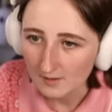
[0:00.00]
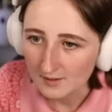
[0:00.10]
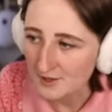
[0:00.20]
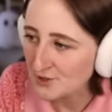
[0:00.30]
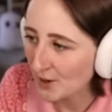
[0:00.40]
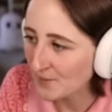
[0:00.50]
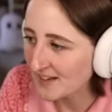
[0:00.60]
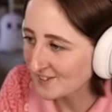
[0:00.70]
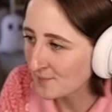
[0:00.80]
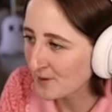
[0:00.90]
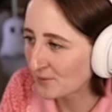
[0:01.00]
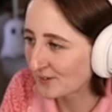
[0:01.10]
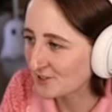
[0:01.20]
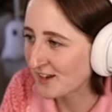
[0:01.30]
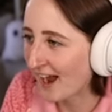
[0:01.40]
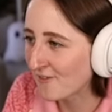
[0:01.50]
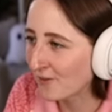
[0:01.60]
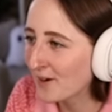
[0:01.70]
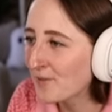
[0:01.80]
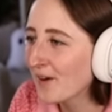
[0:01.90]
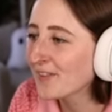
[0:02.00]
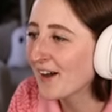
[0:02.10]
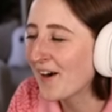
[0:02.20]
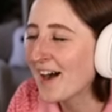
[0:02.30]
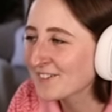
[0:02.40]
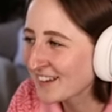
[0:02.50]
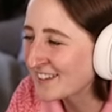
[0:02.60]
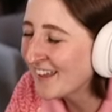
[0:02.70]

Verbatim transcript: You don't need to be rich to have one. Well, no, obviously